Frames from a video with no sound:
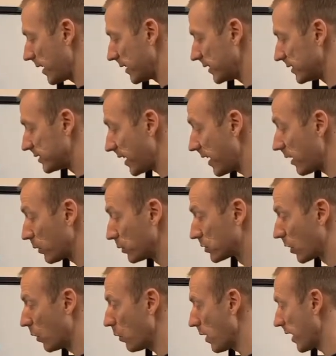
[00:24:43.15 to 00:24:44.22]
Stay in
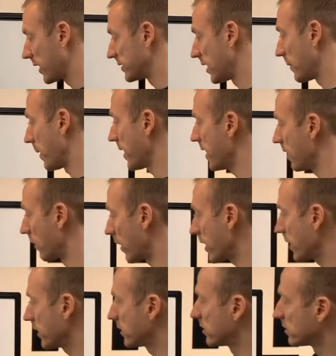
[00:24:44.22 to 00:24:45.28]
control, like I said about here, right?
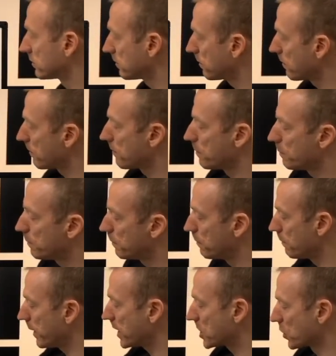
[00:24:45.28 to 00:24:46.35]
Just
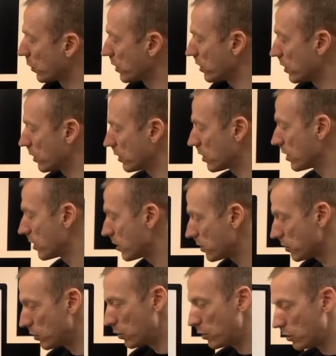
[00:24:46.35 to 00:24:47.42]
make sure that
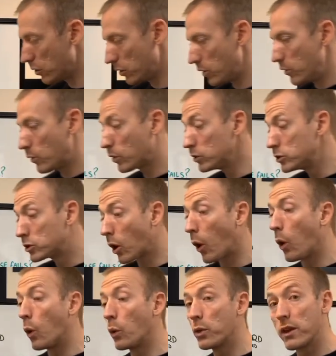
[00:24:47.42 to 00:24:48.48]
you
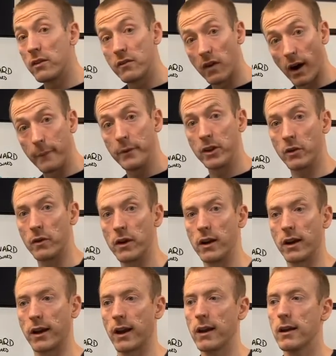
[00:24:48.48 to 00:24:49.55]
control the environment you're in,
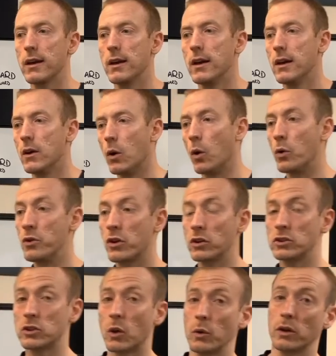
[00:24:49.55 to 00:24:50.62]
okay? Or you
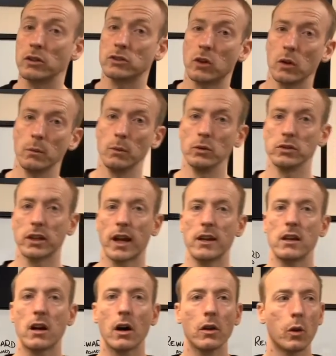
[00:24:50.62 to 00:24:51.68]
control the controllables, okay? You
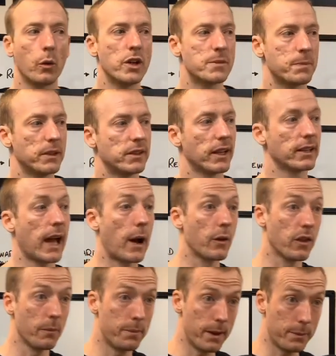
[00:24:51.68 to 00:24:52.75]
can't always predict how
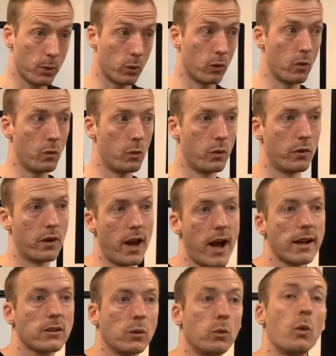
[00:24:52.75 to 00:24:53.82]
other people will
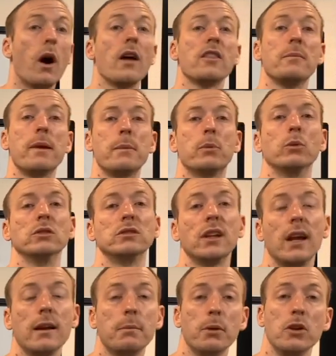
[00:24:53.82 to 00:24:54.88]
react or what other people will
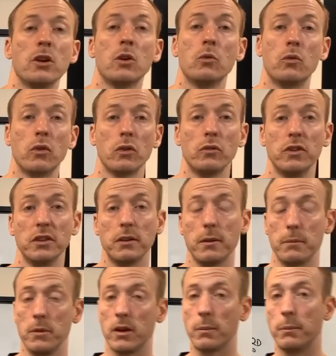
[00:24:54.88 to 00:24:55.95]
say, but you
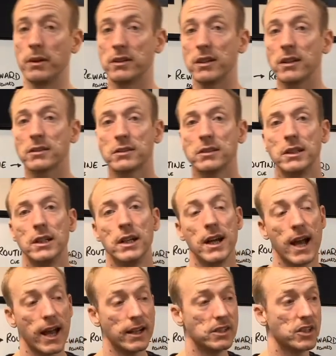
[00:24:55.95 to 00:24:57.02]
can predict
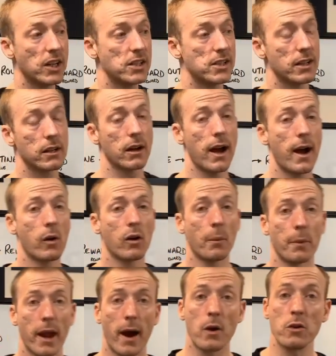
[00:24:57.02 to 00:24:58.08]
and change the outcome
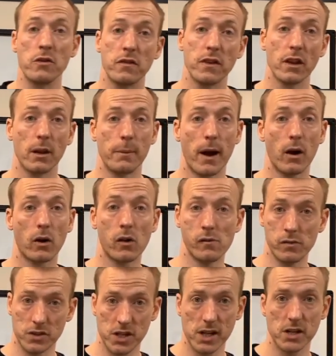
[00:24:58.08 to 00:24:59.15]
and how you feel about
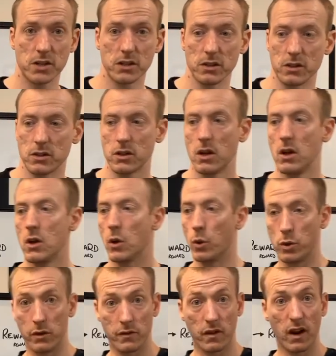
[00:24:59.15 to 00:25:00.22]
conversations or
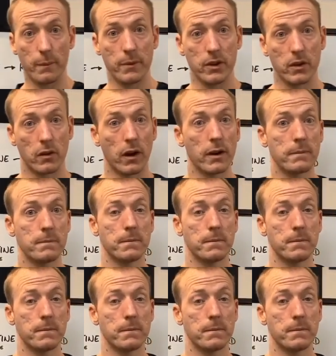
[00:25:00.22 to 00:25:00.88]
the environment, right?